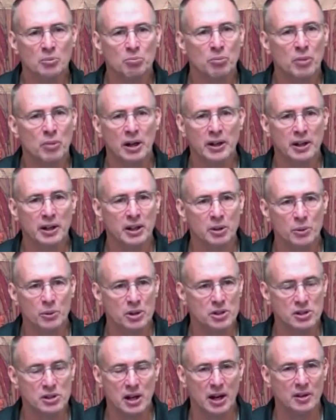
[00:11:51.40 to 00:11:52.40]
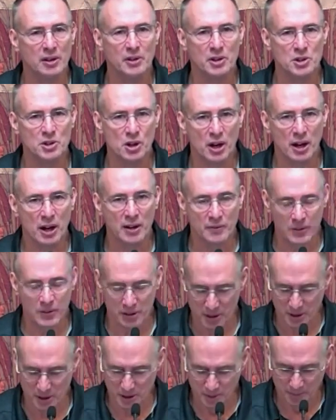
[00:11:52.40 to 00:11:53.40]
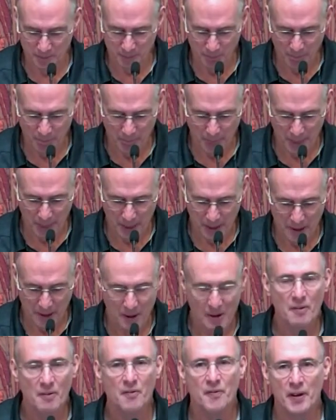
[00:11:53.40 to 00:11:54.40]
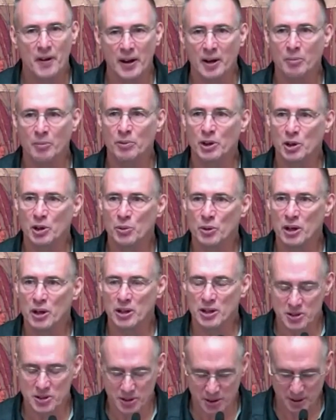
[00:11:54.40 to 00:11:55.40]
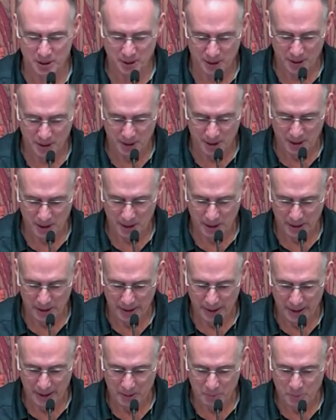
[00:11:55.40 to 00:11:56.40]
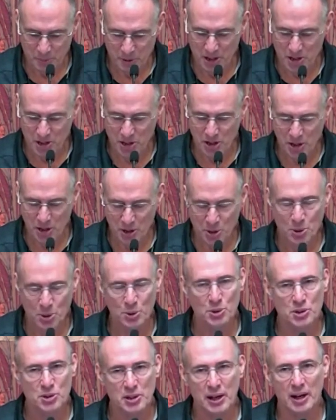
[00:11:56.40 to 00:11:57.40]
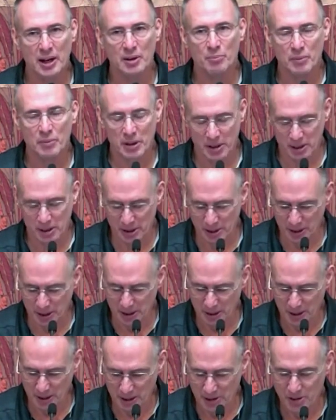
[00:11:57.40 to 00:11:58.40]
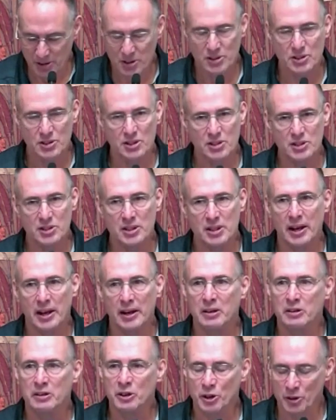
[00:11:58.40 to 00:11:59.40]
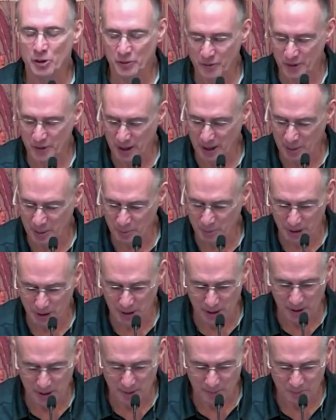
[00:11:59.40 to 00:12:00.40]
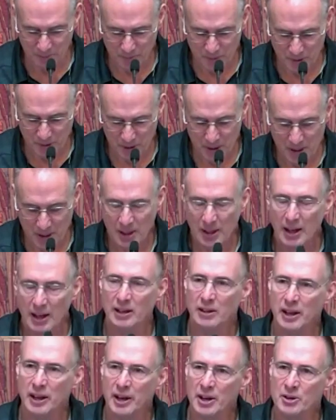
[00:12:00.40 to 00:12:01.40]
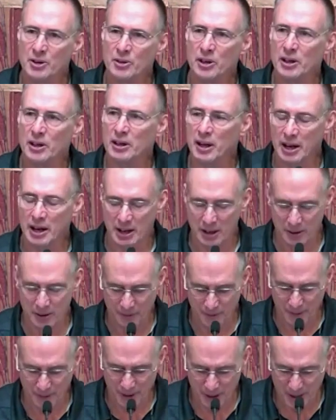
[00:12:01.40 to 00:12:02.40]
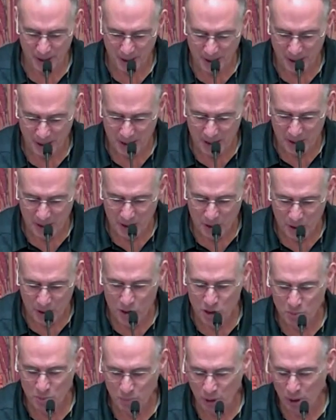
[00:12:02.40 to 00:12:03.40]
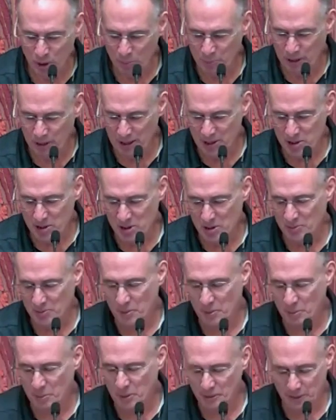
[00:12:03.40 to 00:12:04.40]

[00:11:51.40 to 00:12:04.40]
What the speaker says: Money was not the driver. Family was. But she used that money to sustain her family. And later in life, her small pension from